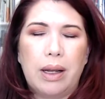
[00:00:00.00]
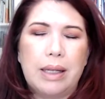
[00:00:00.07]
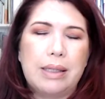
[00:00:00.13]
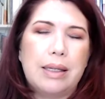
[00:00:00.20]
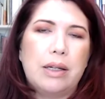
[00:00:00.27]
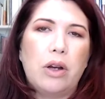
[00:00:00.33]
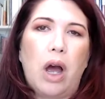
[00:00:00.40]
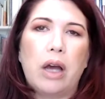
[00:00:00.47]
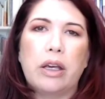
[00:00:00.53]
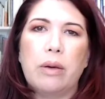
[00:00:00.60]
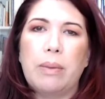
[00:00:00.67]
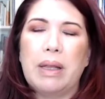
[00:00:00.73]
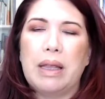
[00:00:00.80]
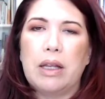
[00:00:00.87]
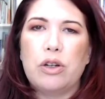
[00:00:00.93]
It's a
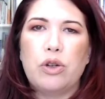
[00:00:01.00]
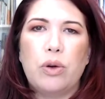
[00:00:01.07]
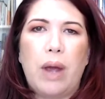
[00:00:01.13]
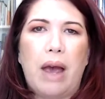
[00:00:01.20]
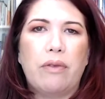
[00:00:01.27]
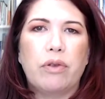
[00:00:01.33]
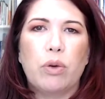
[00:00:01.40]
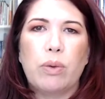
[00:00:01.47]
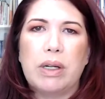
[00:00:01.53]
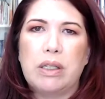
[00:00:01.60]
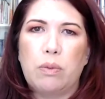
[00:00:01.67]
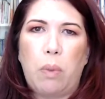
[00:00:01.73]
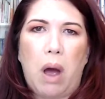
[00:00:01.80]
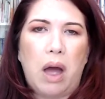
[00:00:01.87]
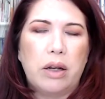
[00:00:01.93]
document that you have to
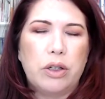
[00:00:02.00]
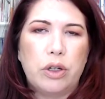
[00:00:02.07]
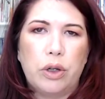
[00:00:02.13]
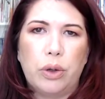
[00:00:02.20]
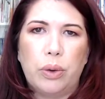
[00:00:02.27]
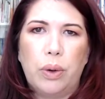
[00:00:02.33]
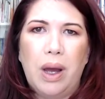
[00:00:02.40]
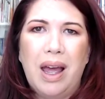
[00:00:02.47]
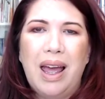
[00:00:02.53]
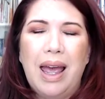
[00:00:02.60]
respond to.